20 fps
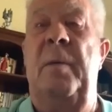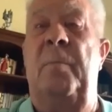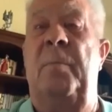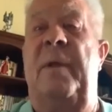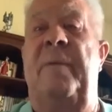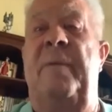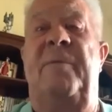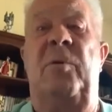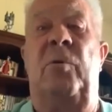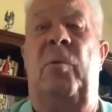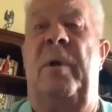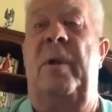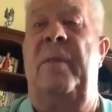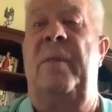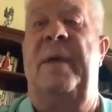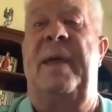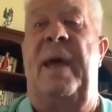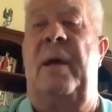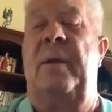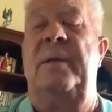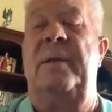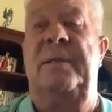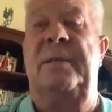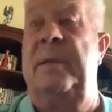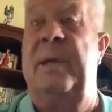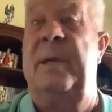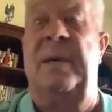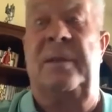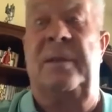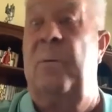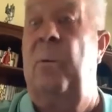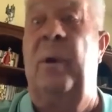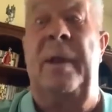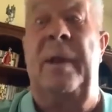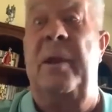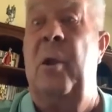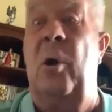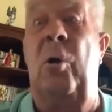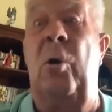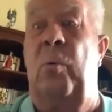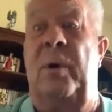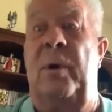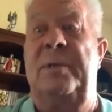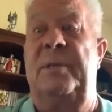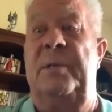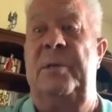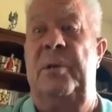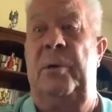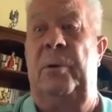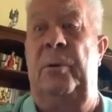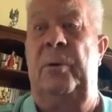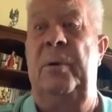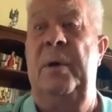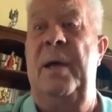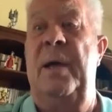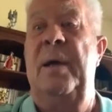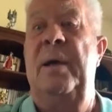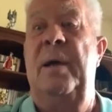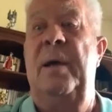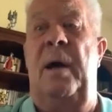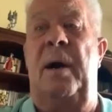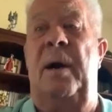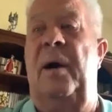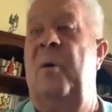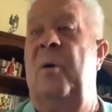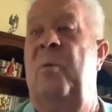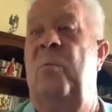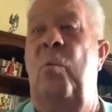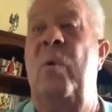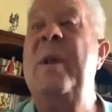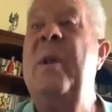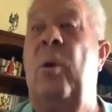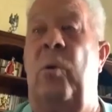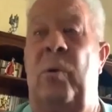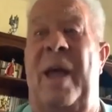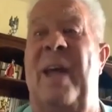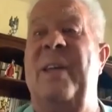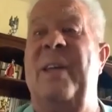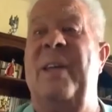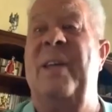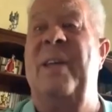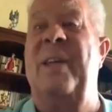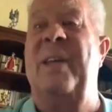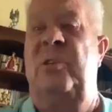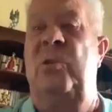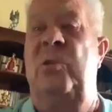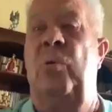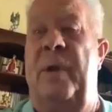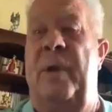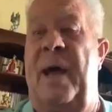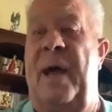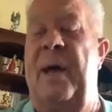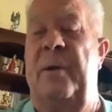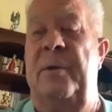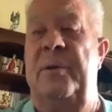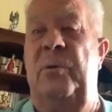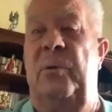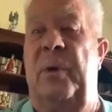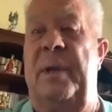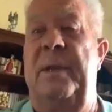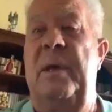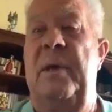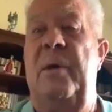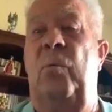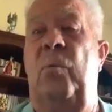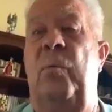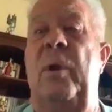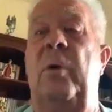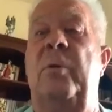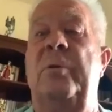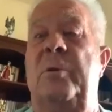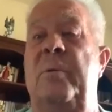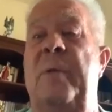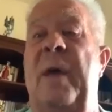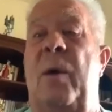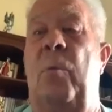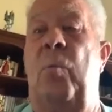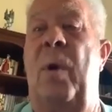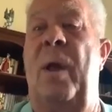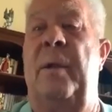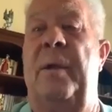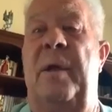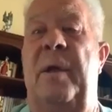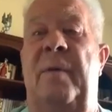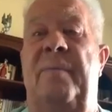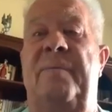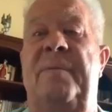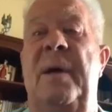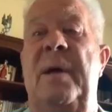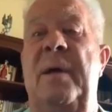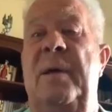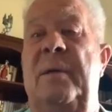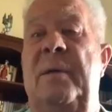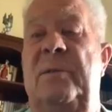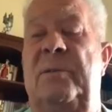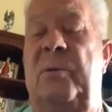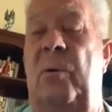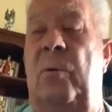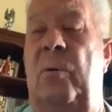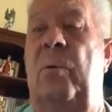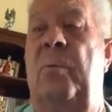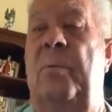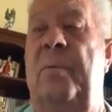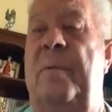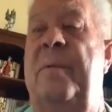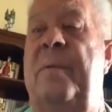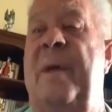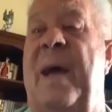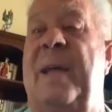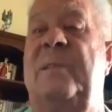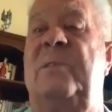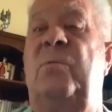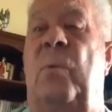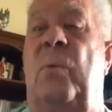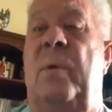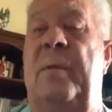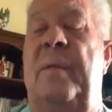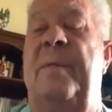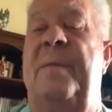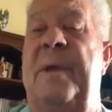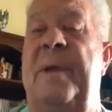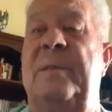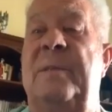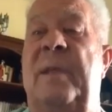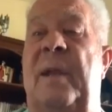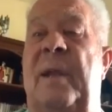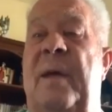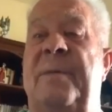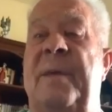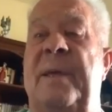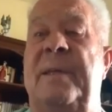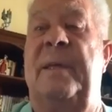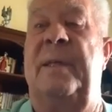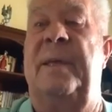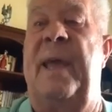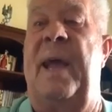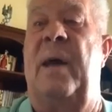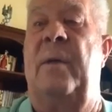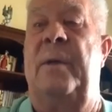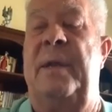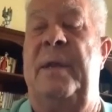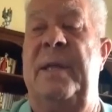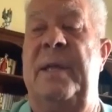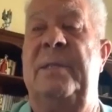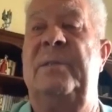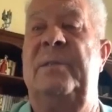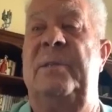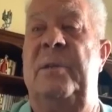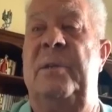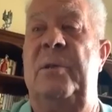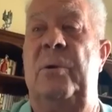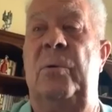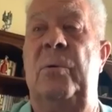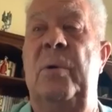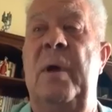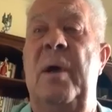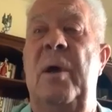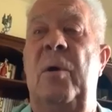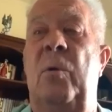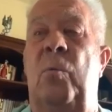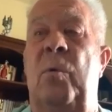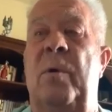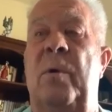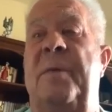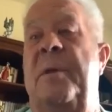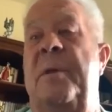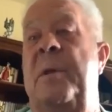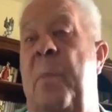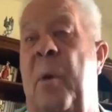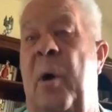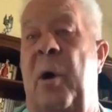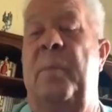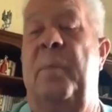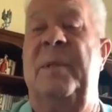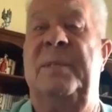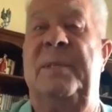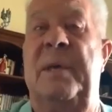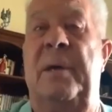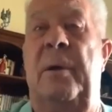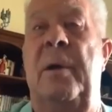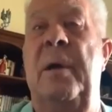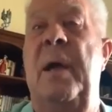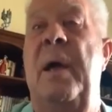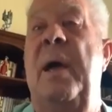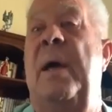But if you're one of the counties that doesn't really know what to do, we don't educate you on how to do it. We don't do that well enough. So that's one of the things that I think the county needs to do with the departments here.